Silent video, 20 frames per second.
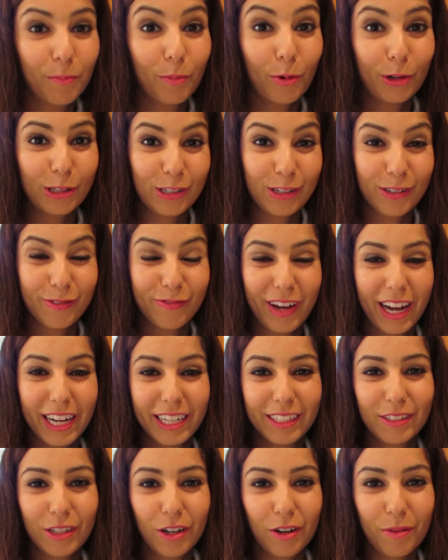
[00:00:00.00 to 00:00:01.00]
board-certified
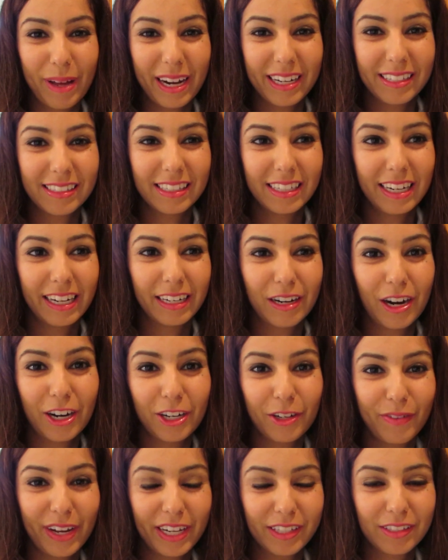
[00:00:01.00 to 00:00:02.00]
internal medicine and
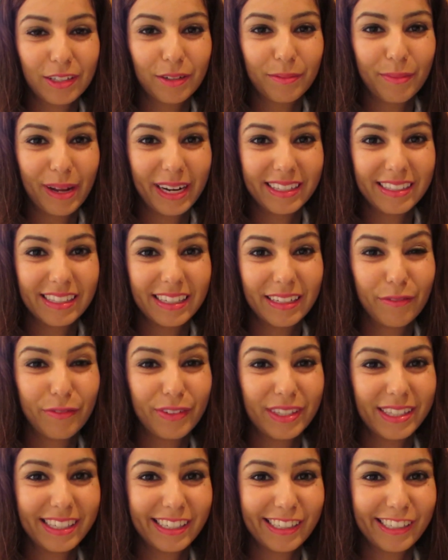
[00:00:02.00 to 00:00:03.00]
cardiovascular medicine
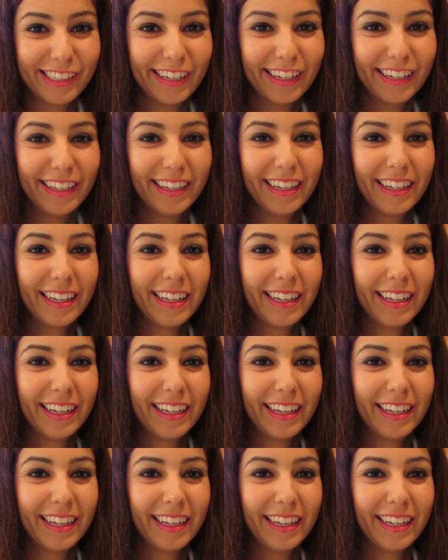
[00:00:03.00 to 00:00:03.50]
physician,